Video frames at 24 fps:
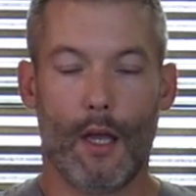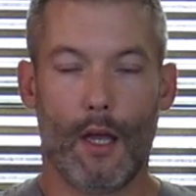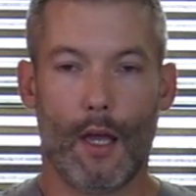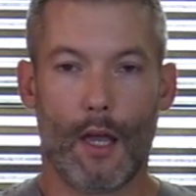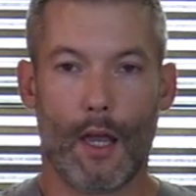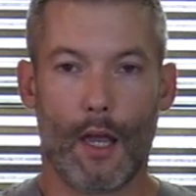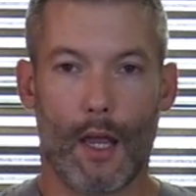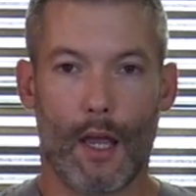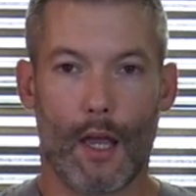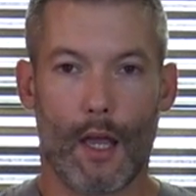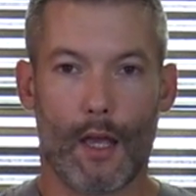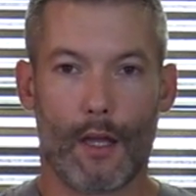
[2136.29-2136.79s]

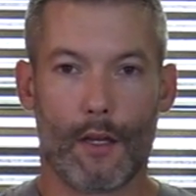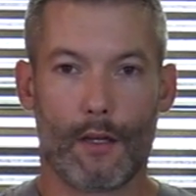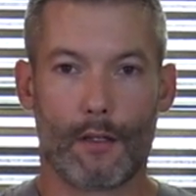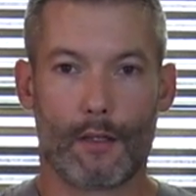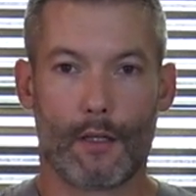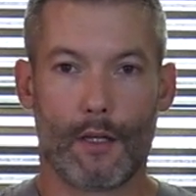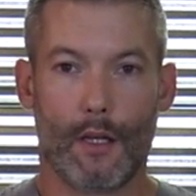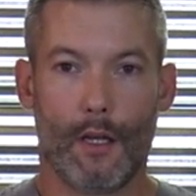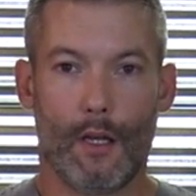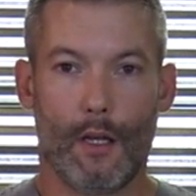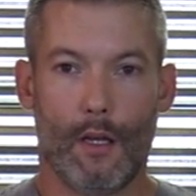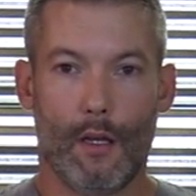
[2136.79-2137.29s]

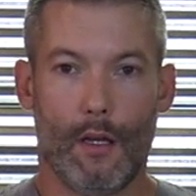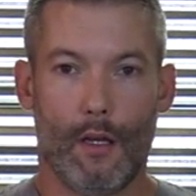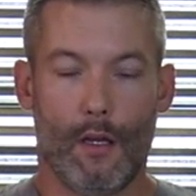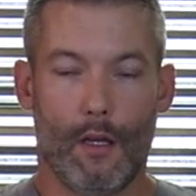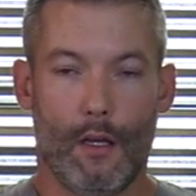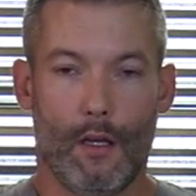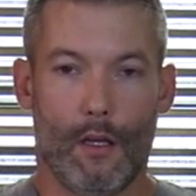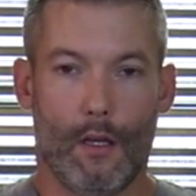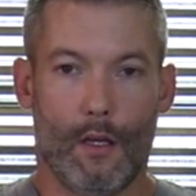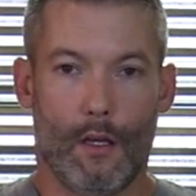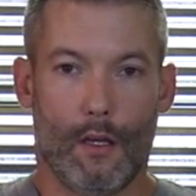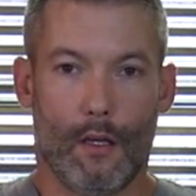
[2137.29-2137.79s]
And
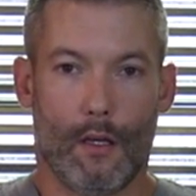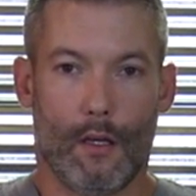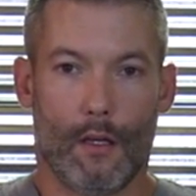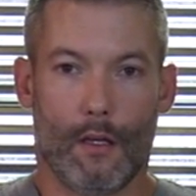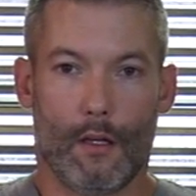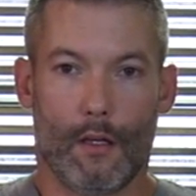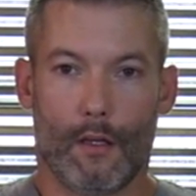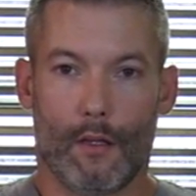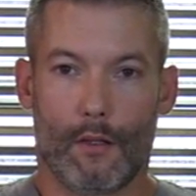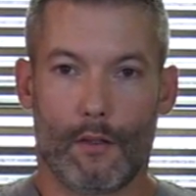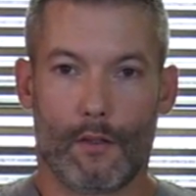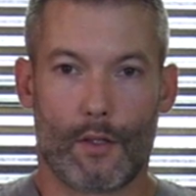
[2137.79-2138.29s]

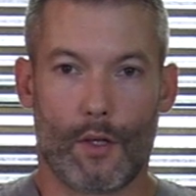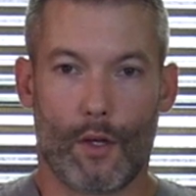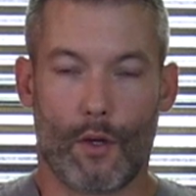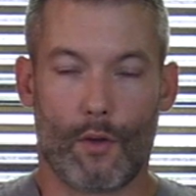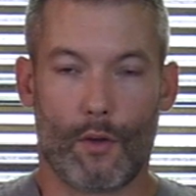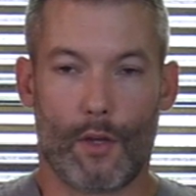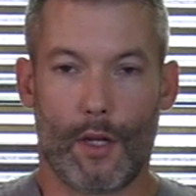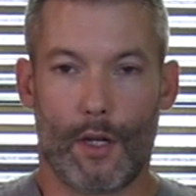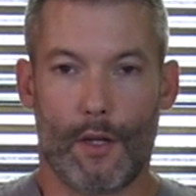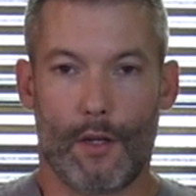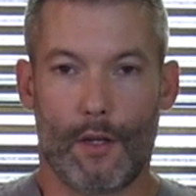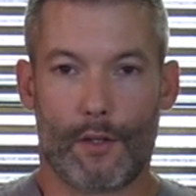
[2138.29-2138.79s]
so
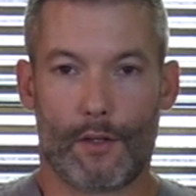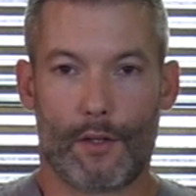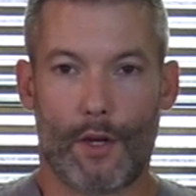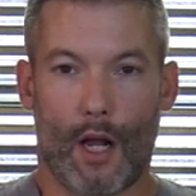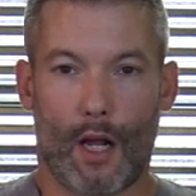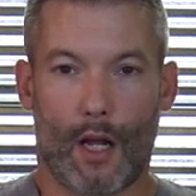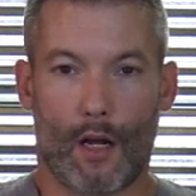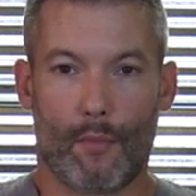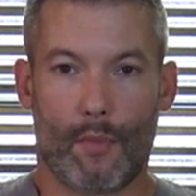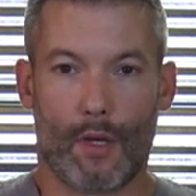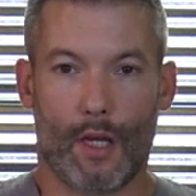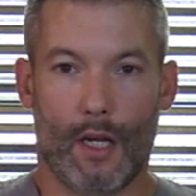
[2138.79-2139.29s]
there's
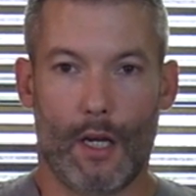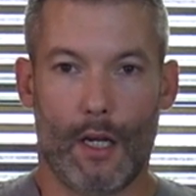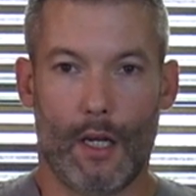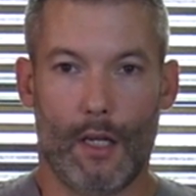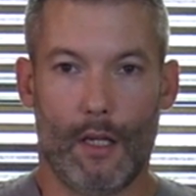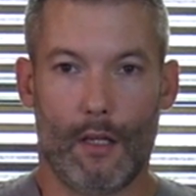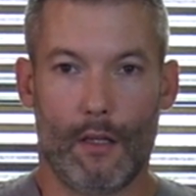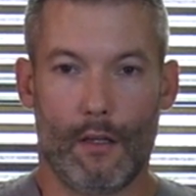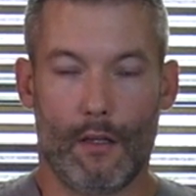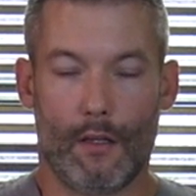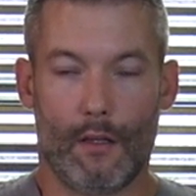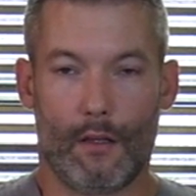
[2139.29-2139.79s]
not going to be
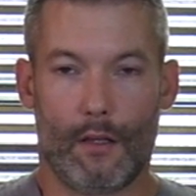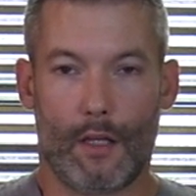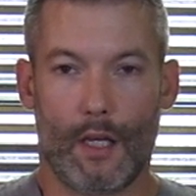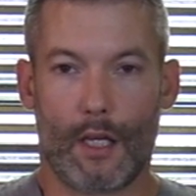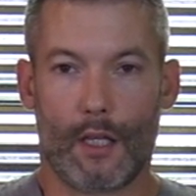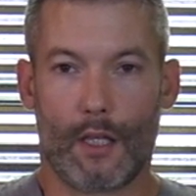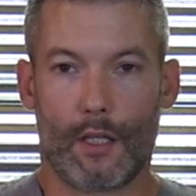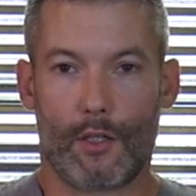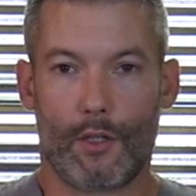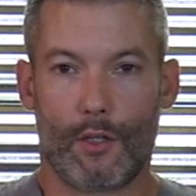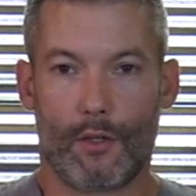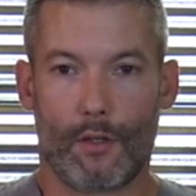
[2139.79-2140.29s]

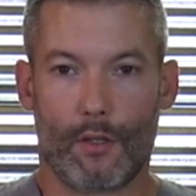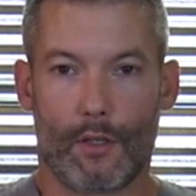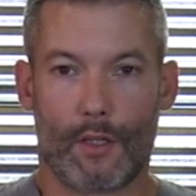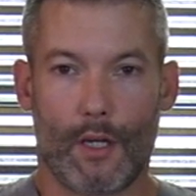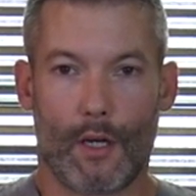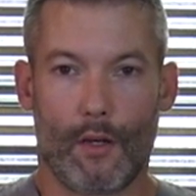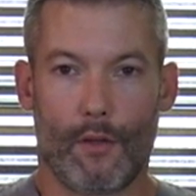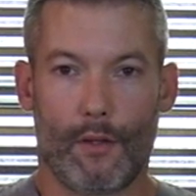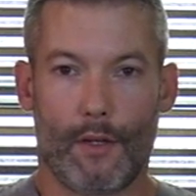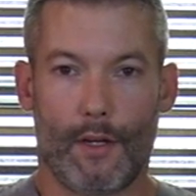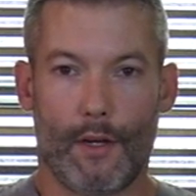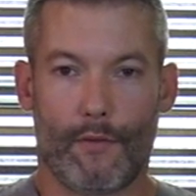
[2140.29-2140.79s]
anything that you can
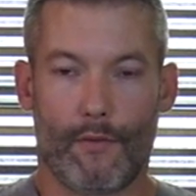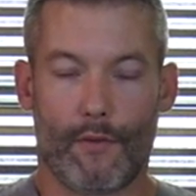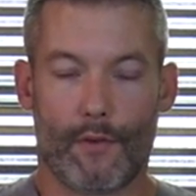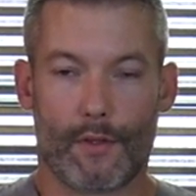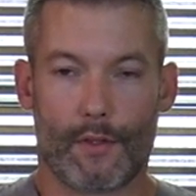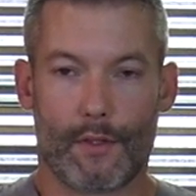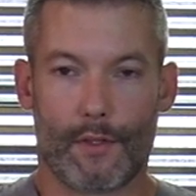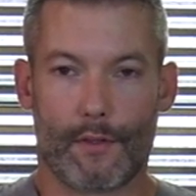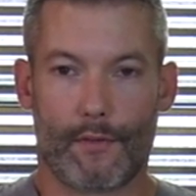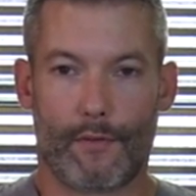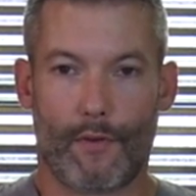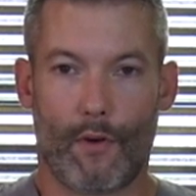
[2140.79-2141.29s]
tell the
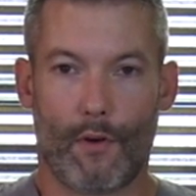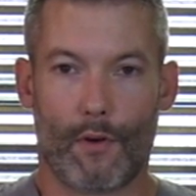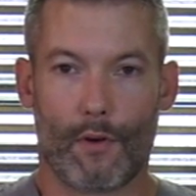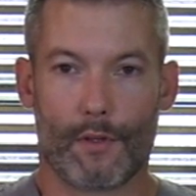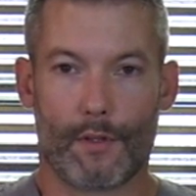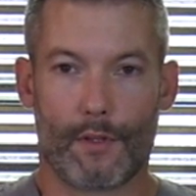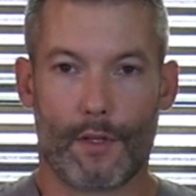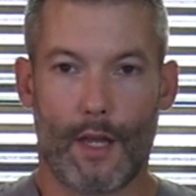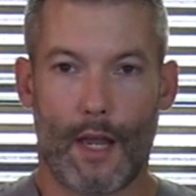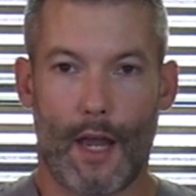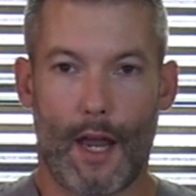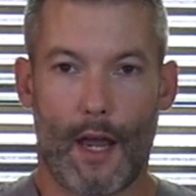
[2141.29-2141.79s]
difference as far
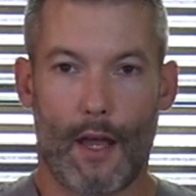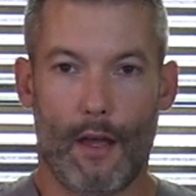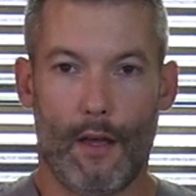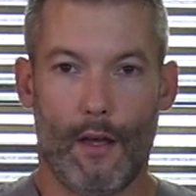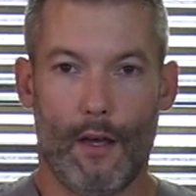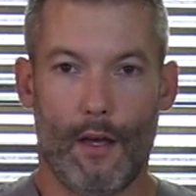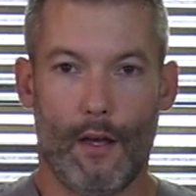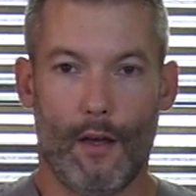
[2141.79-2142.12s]
as the